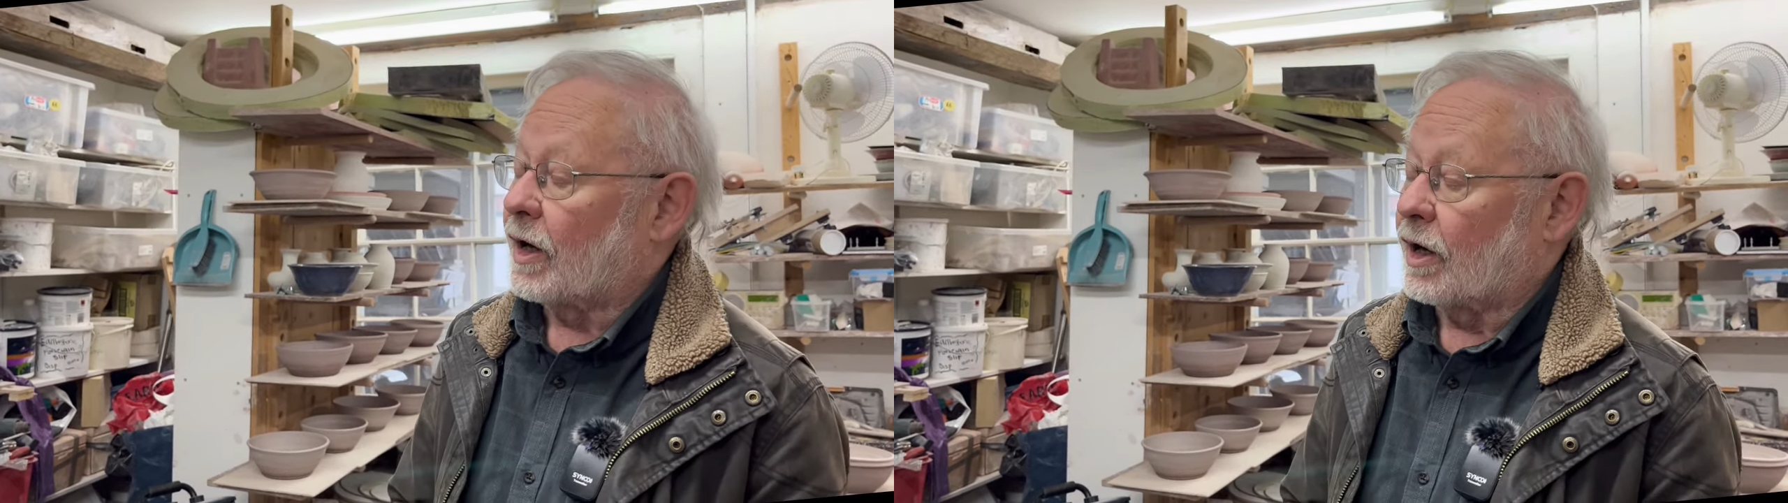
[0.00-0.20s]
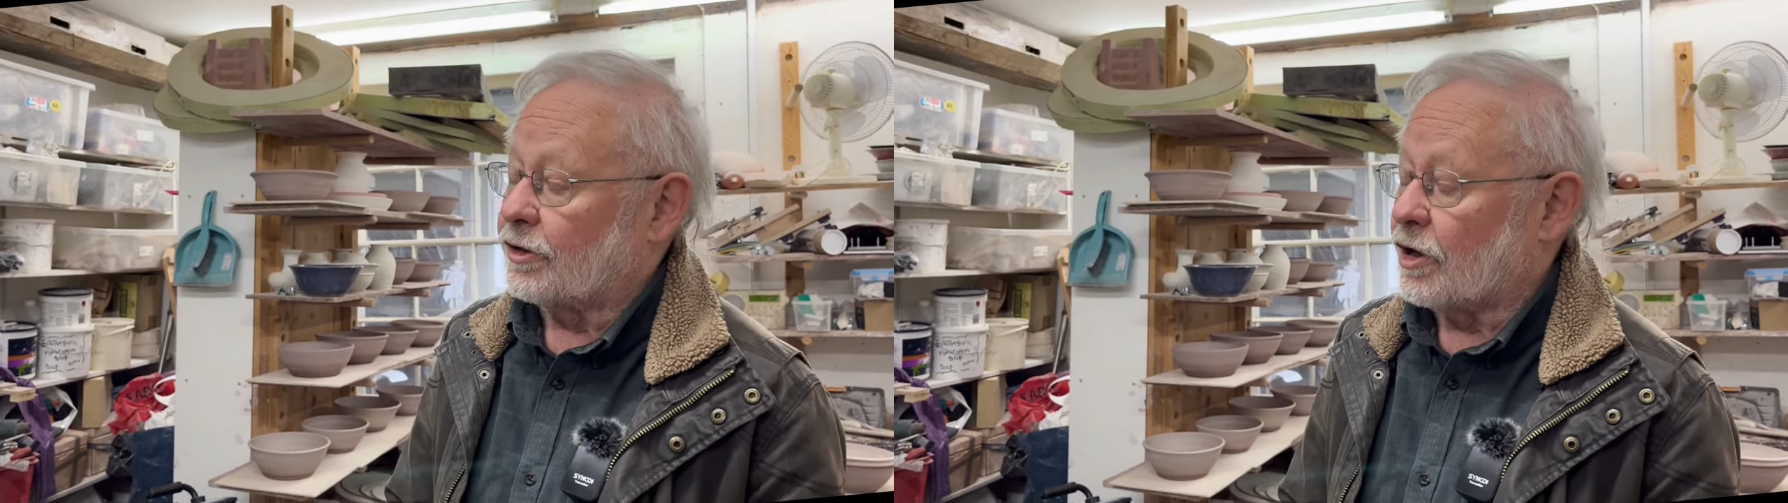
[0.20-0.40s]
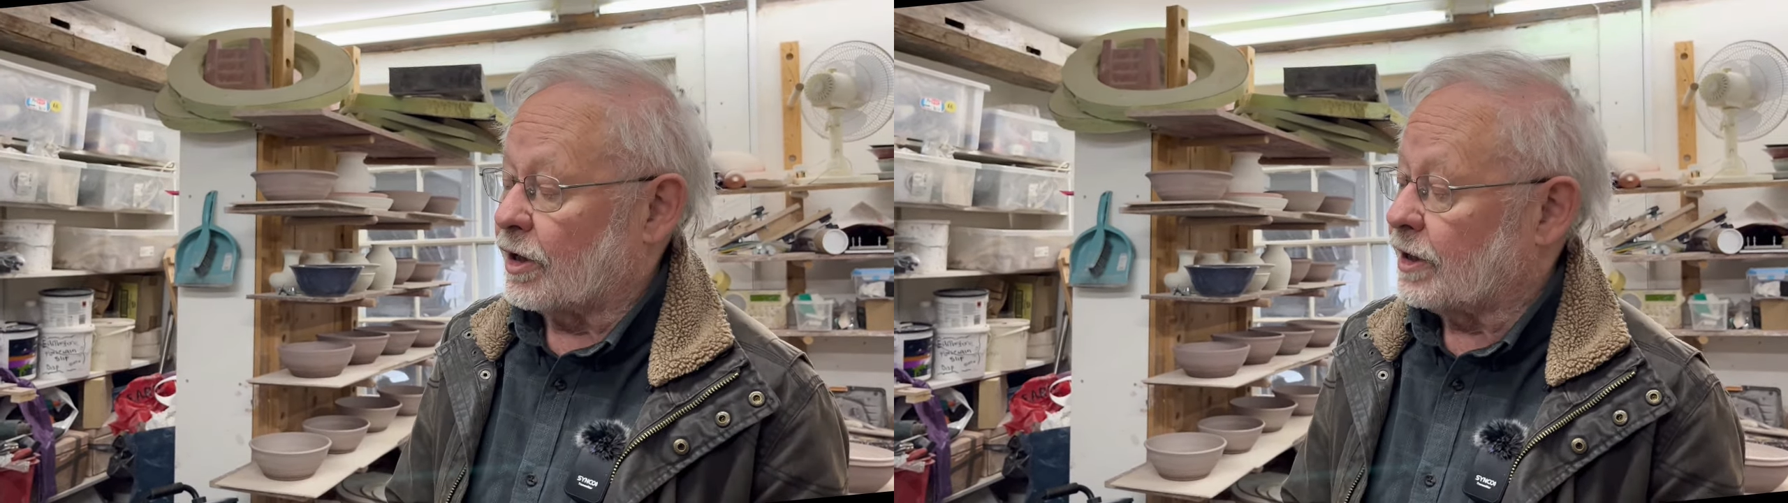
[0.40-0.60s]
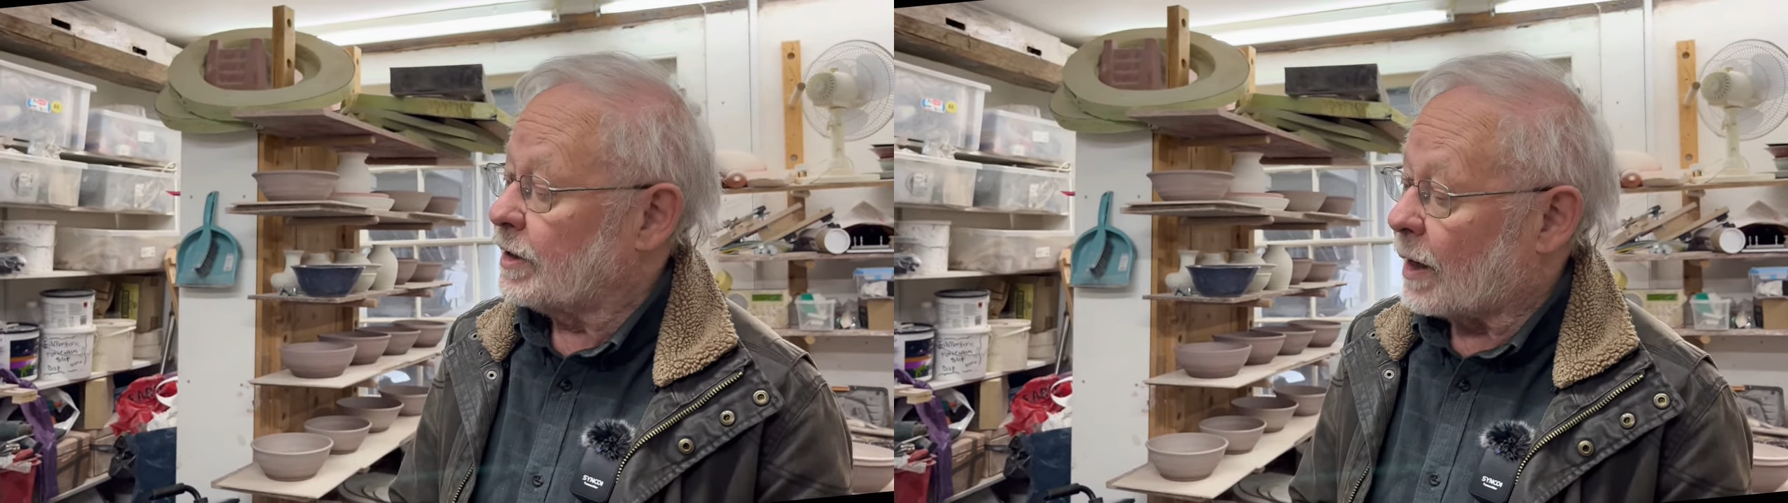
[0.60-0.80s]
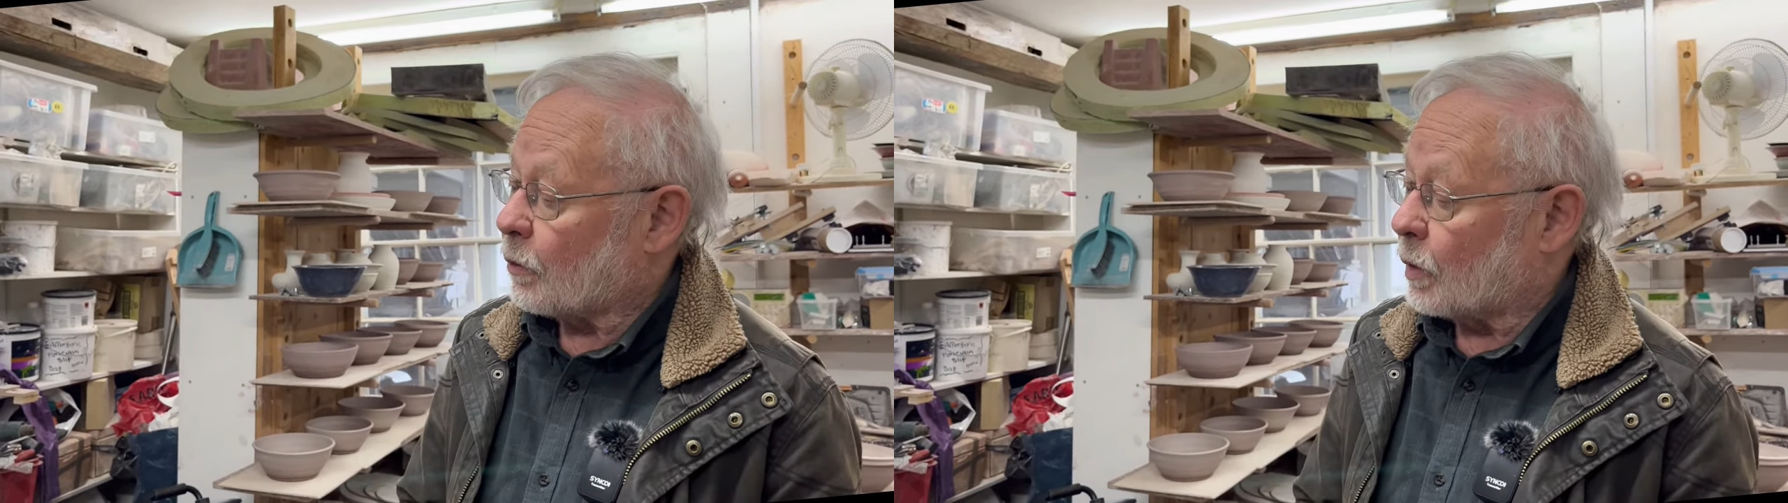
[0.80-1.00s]
are done in
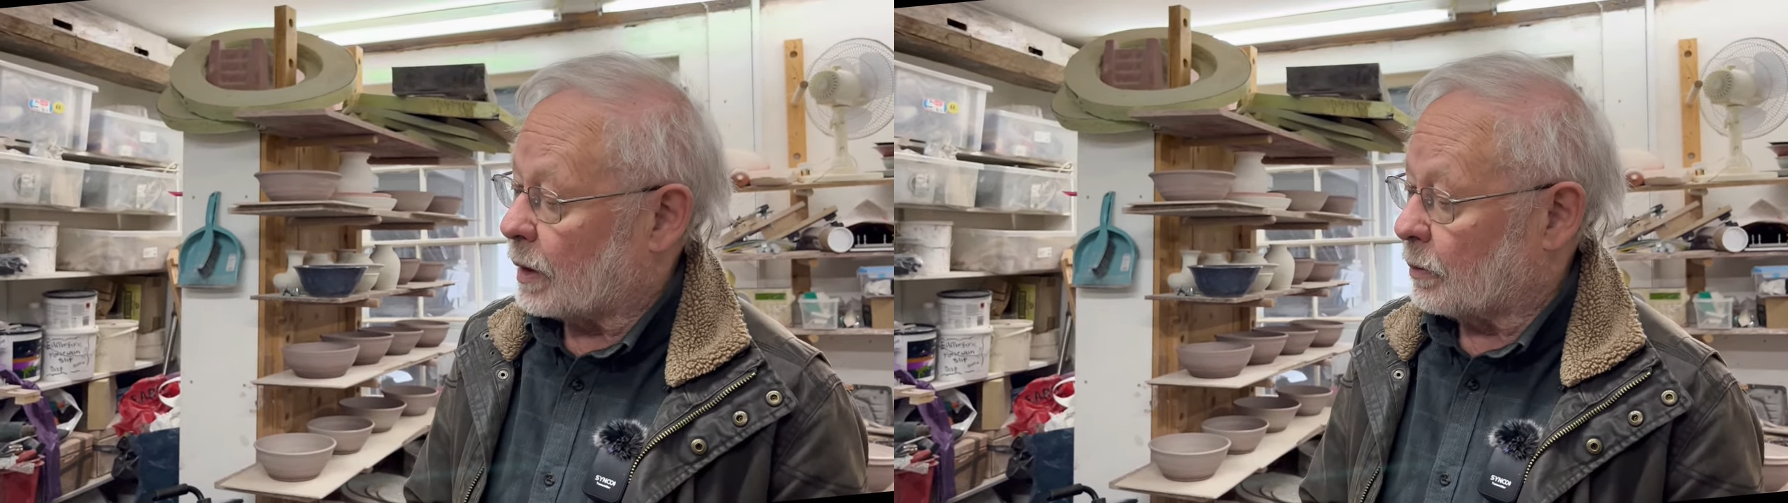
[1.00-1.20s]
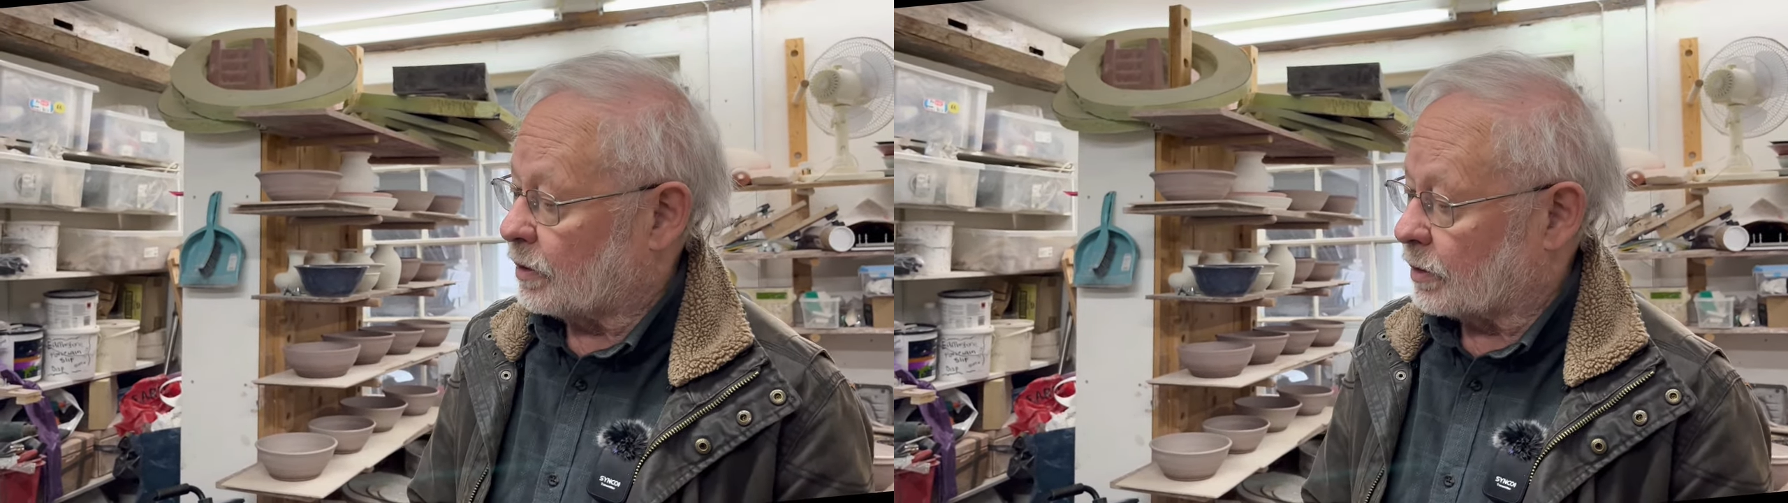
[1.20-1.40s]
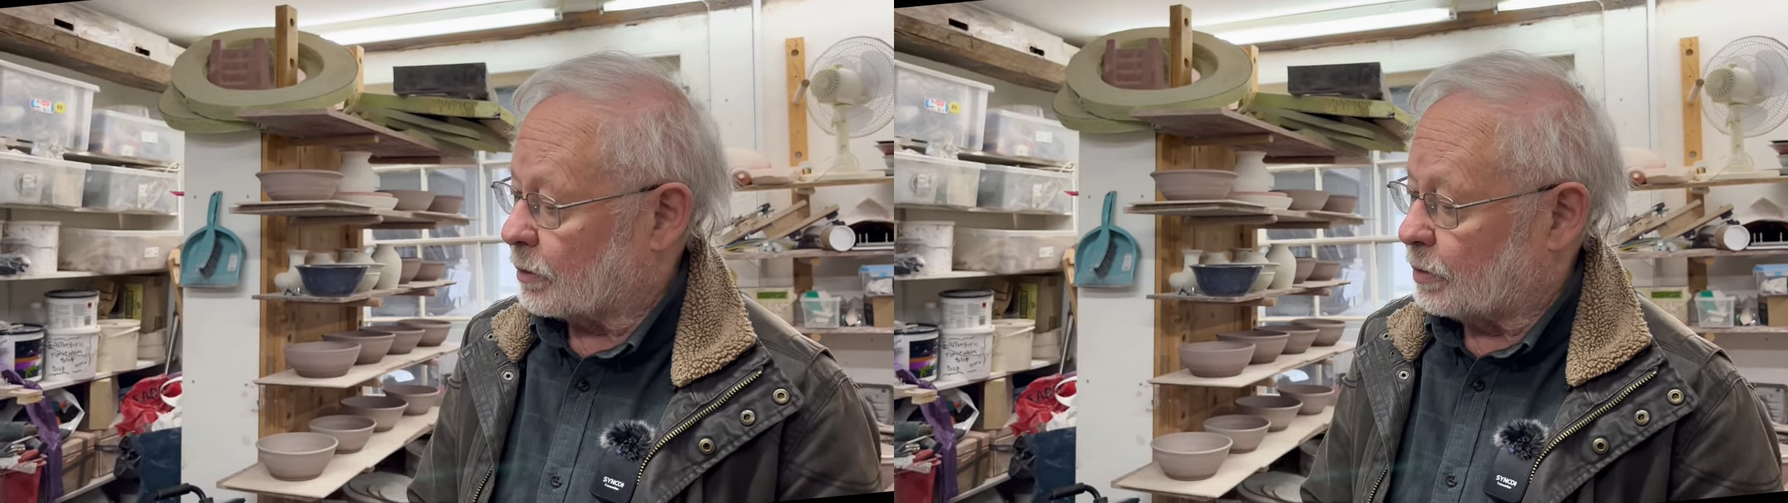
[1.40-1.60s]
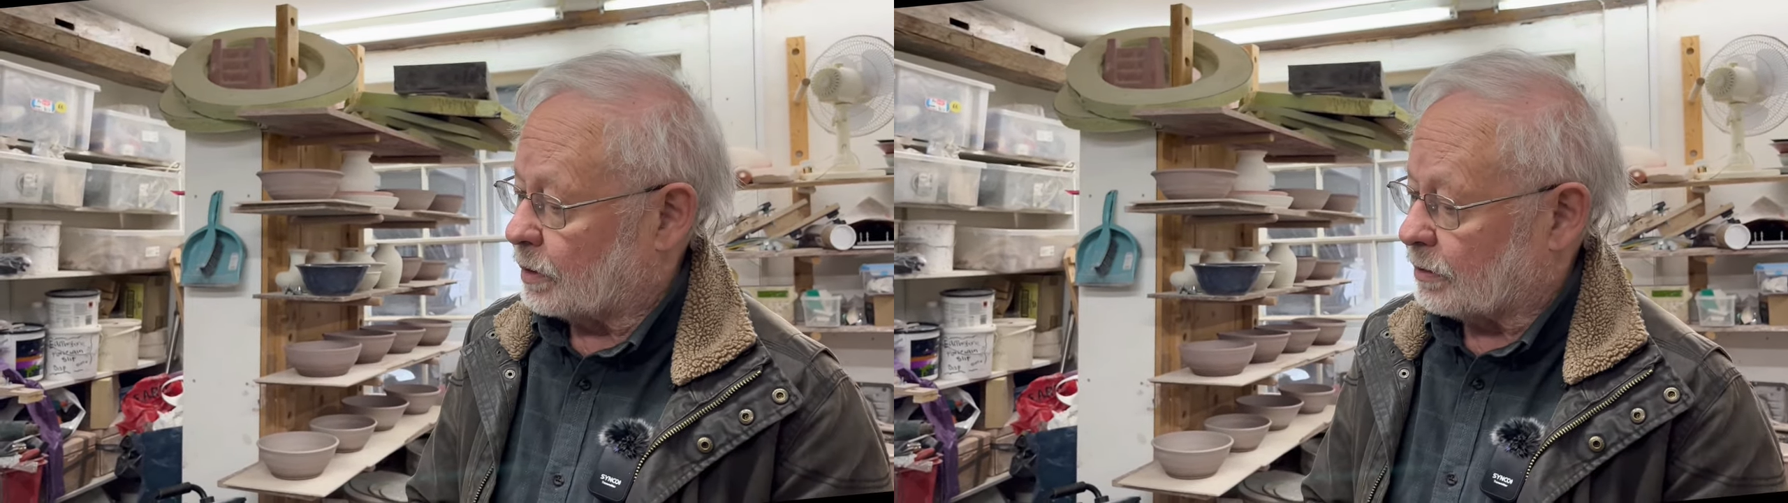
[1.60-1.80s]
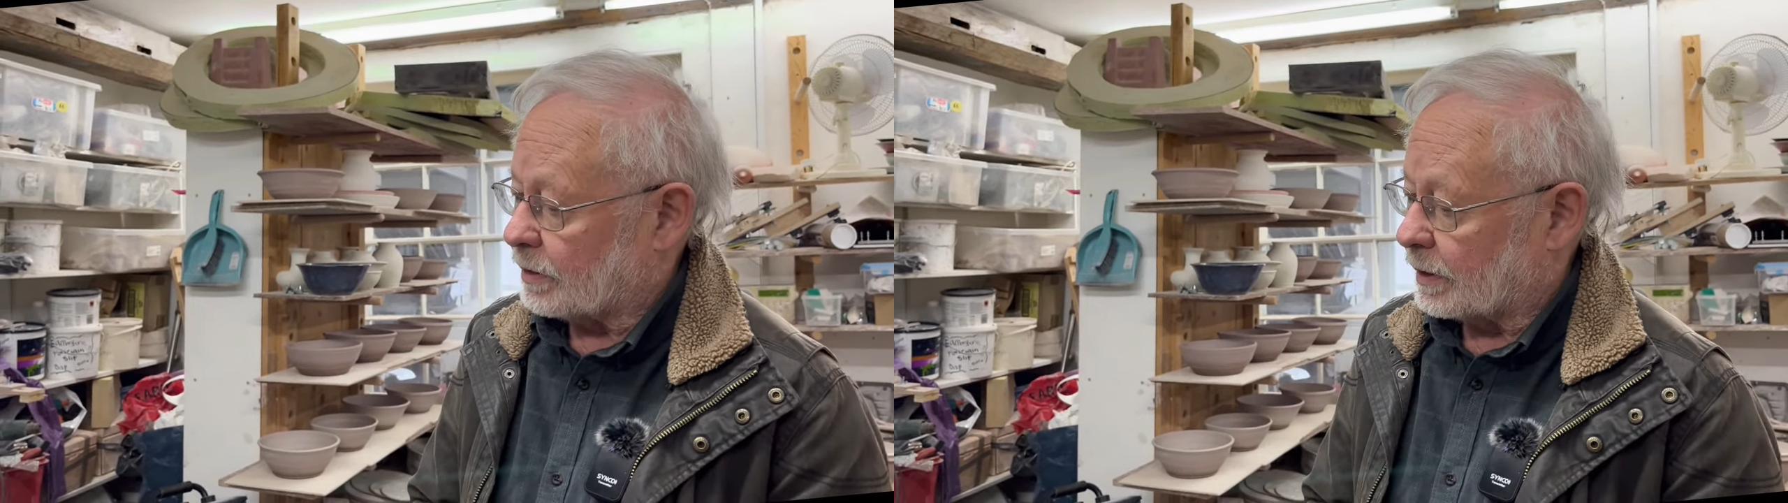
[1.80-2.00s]
that way with the
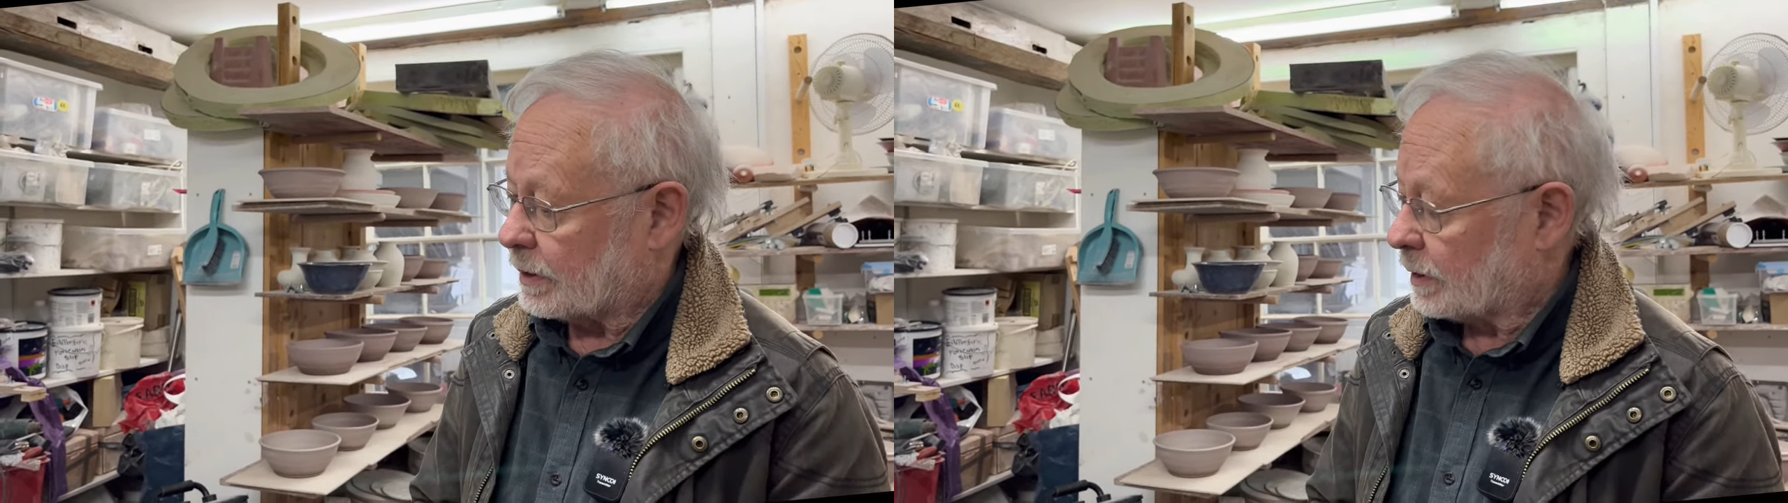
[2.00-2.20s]
computer.